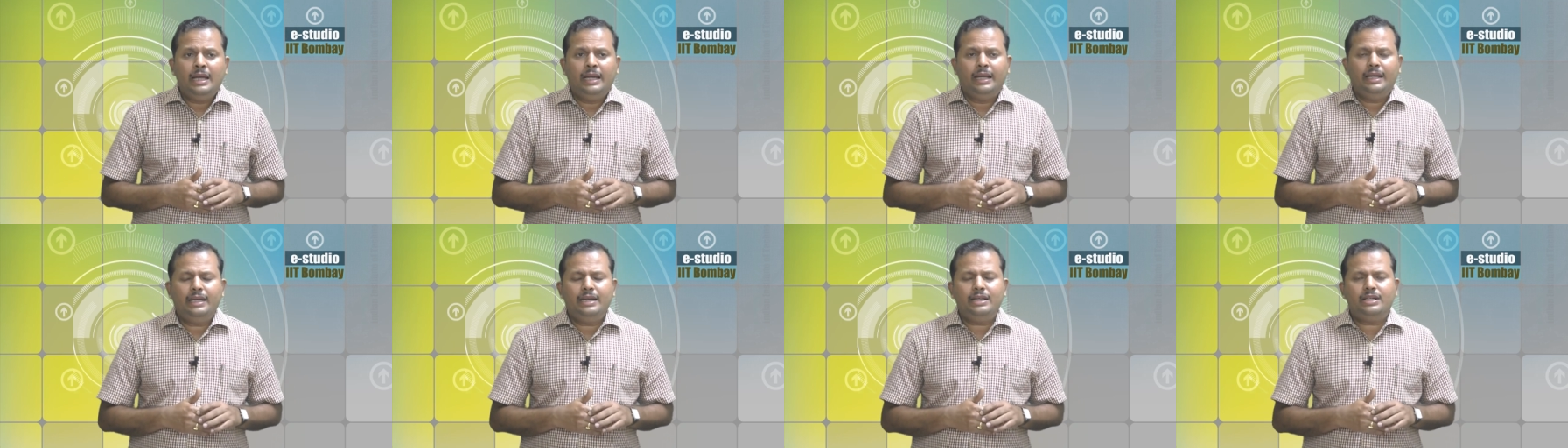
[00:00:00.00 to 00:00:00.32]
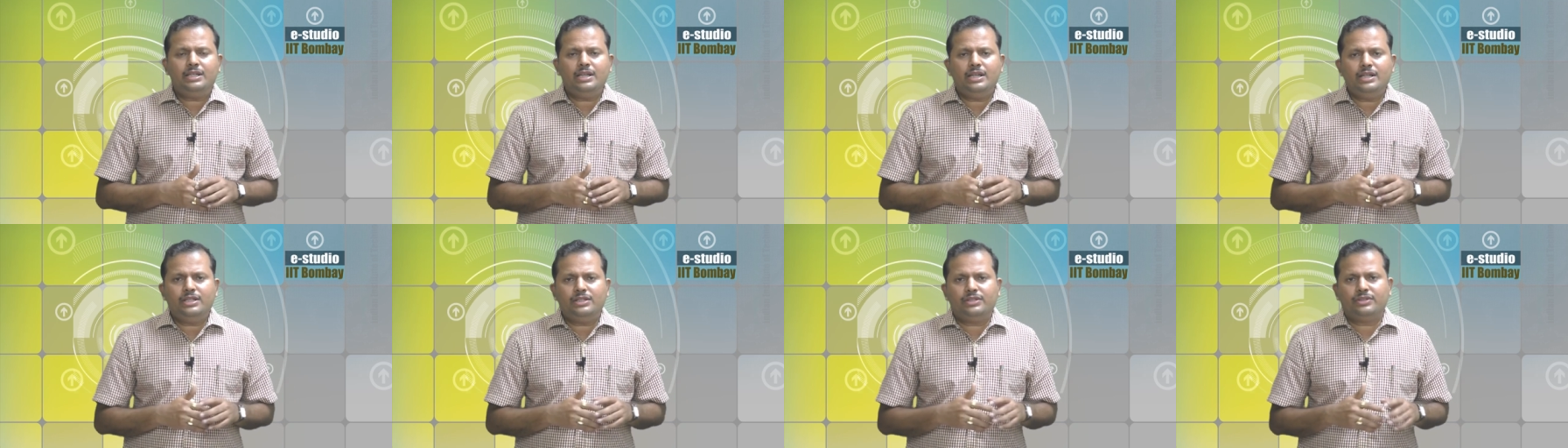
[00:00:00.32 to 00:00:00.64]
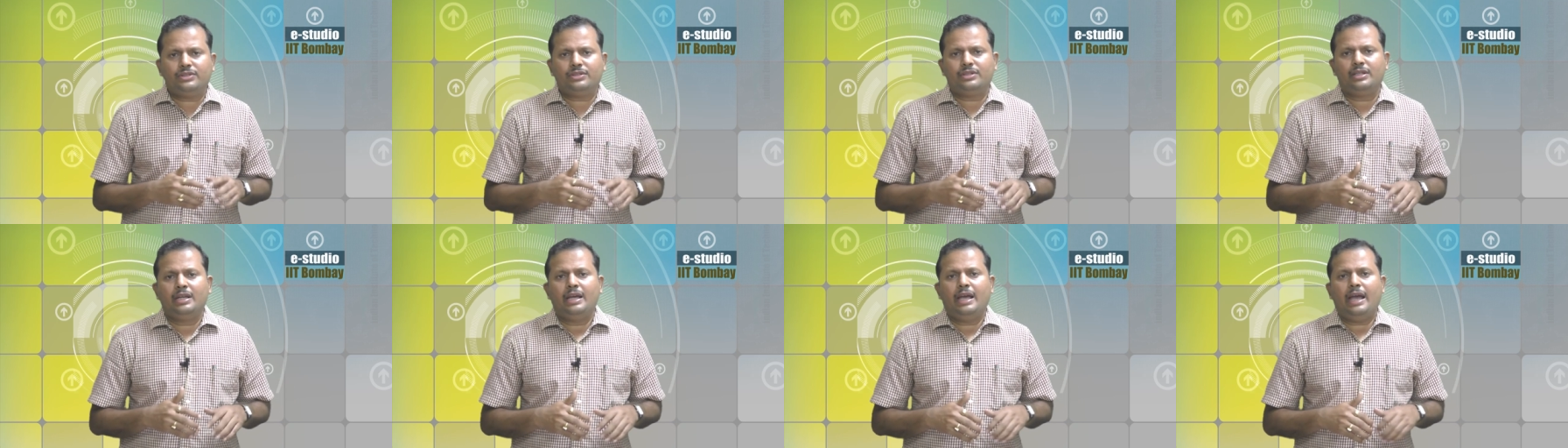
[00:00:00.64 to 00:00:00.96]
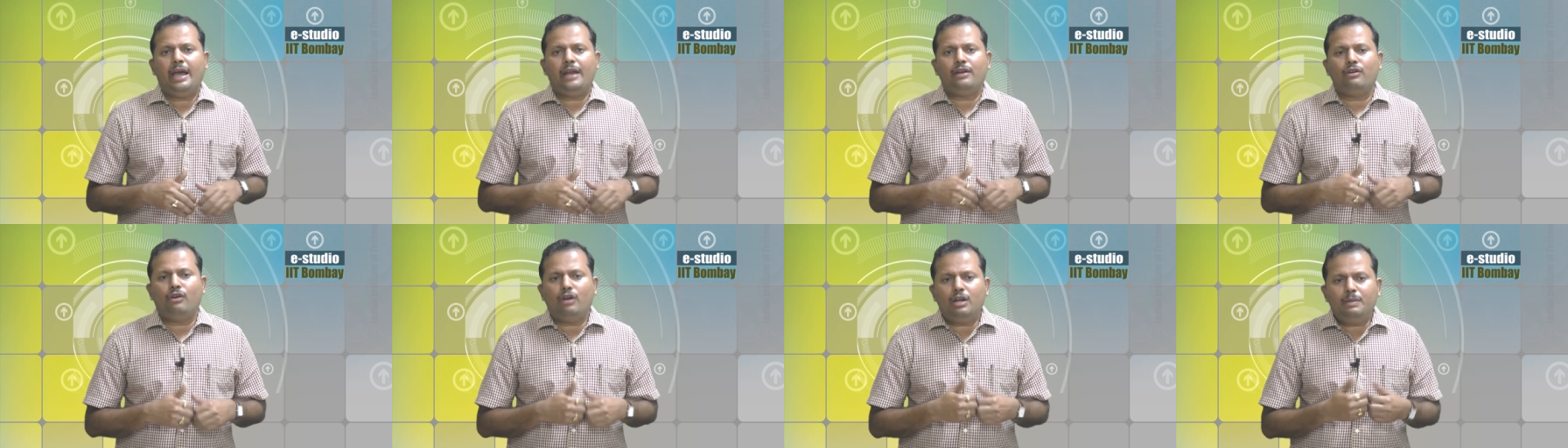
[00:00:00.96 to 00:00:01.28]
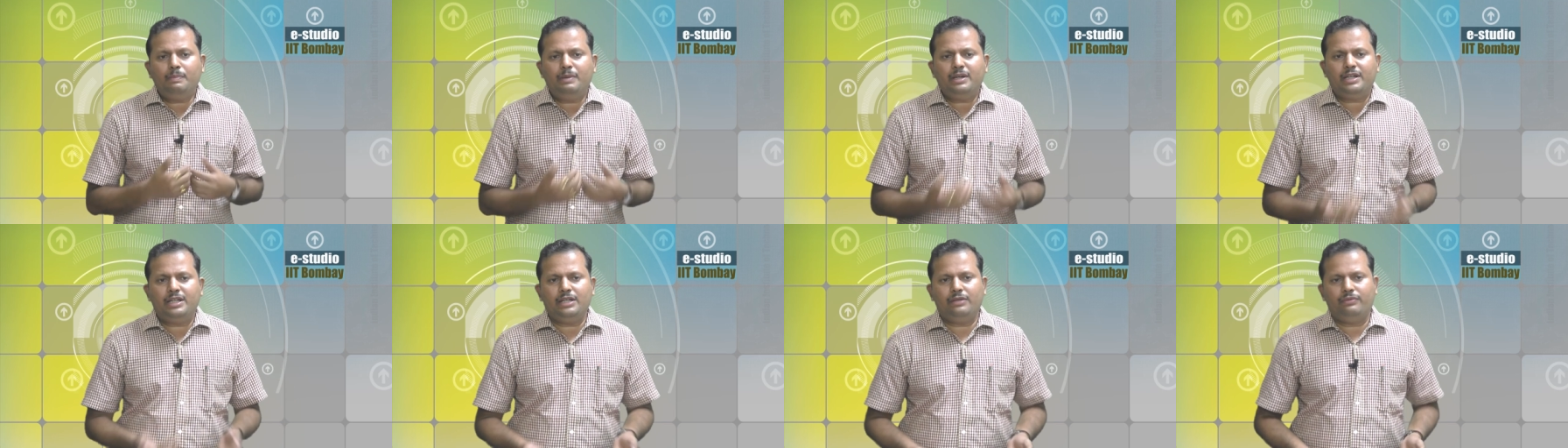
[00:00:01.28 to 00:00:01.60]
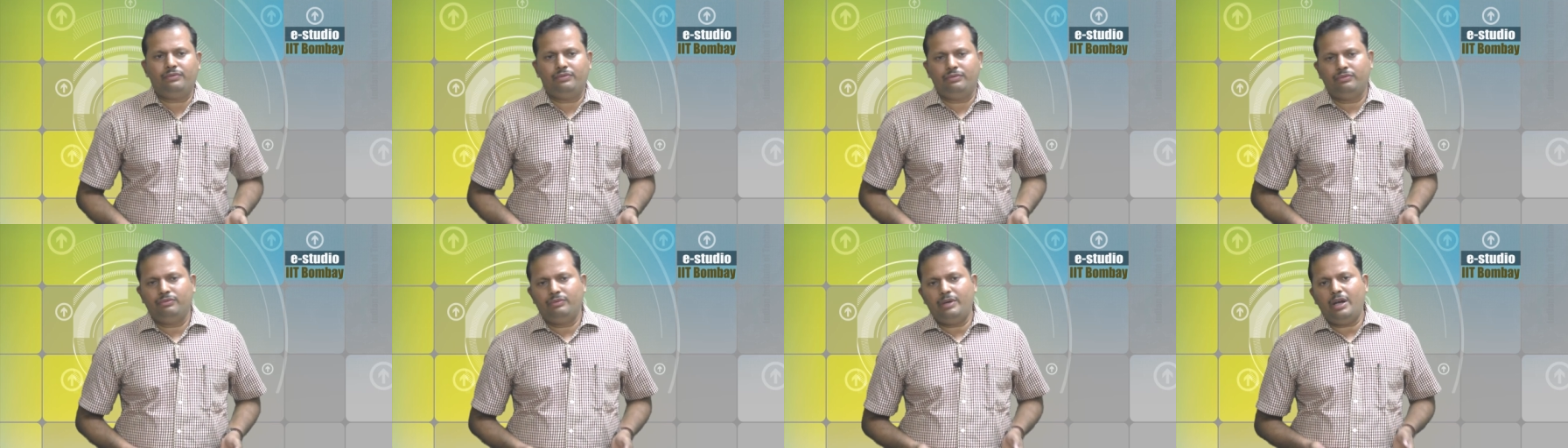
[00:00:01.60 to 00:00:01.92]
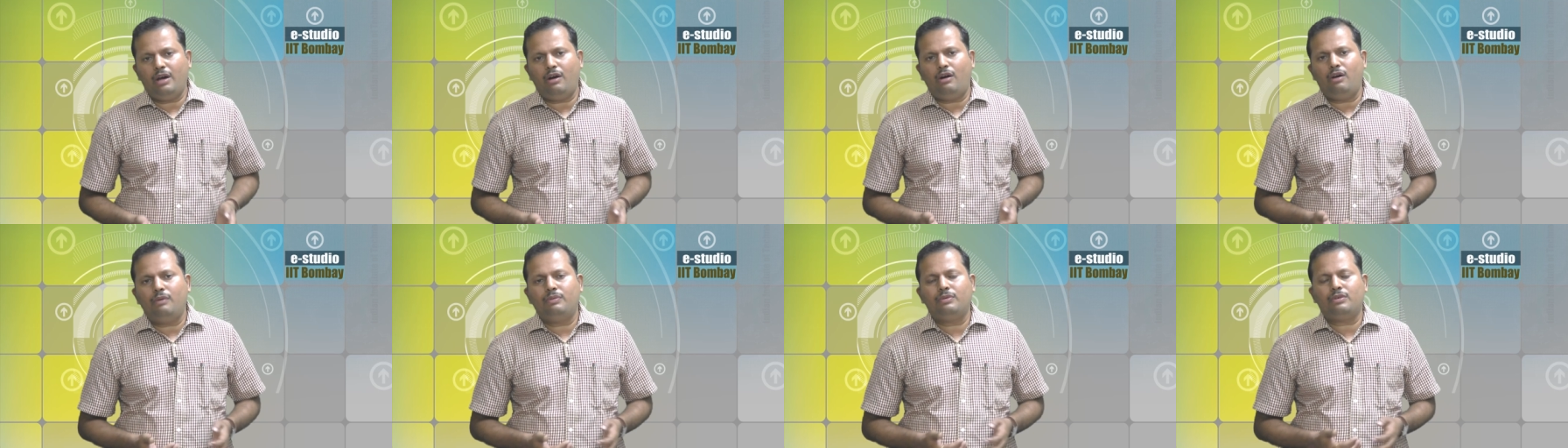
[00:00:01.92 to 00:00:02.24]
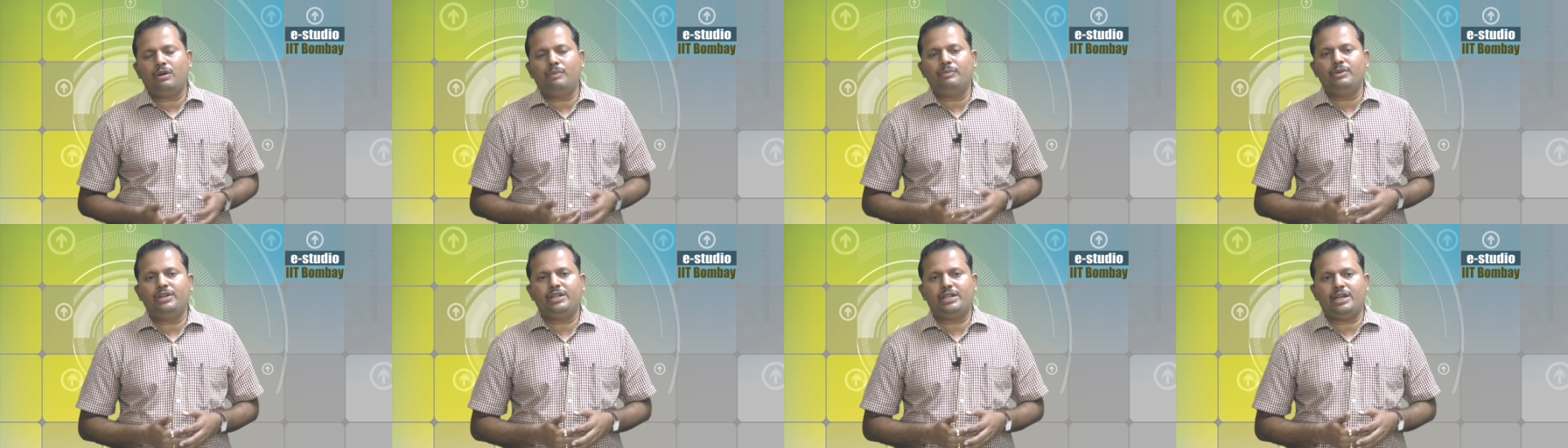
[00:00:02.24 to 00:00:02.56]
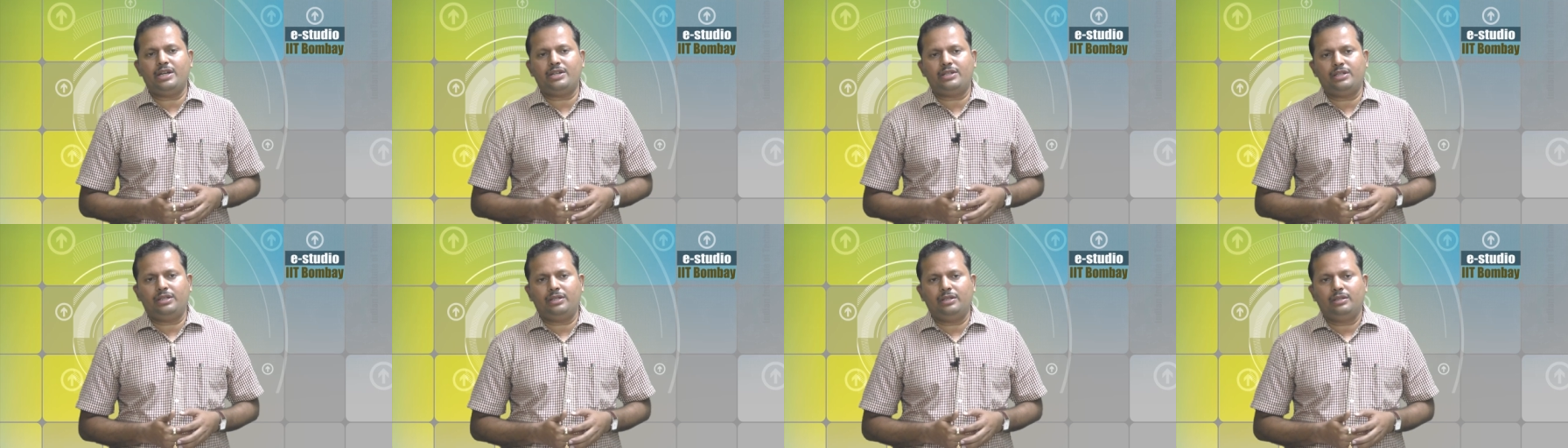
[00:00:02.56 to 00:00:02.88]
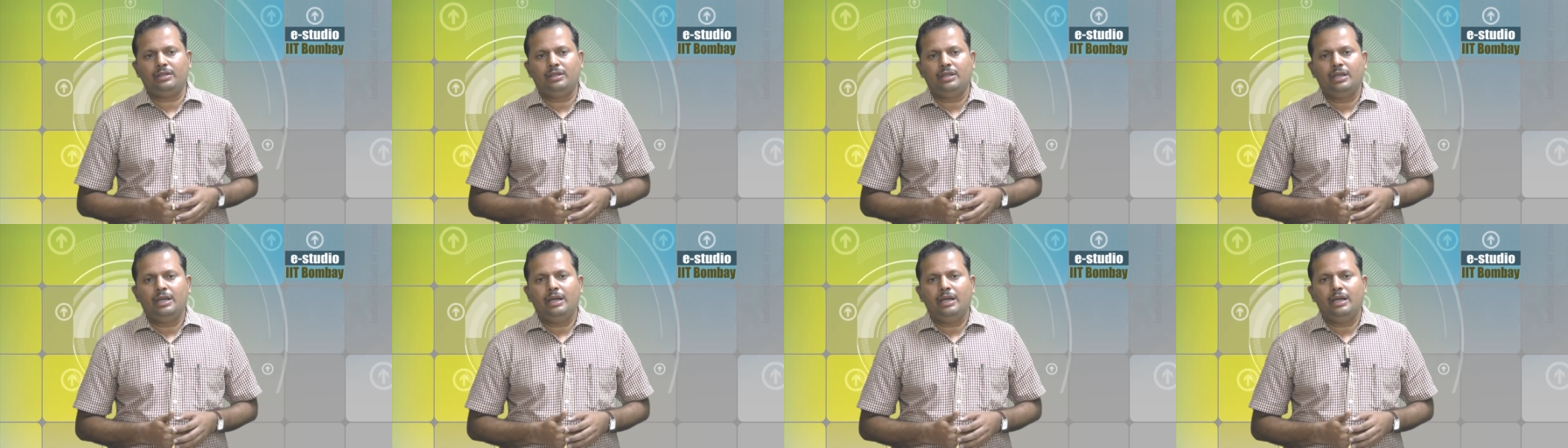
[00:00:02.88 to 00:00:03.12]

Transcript: it is a normative way of communicating